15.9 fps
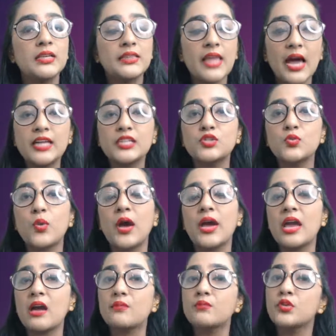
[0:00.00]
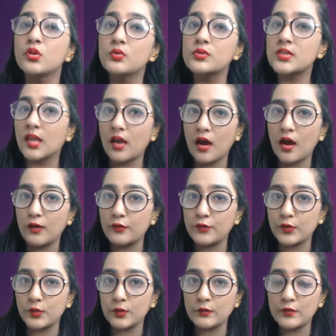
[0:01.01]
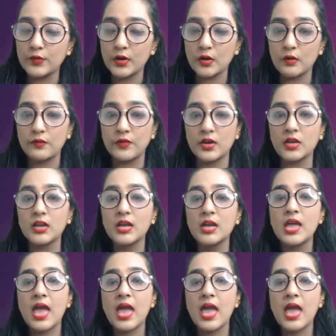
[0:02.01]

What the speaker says: That's why I'm using a few in front of it.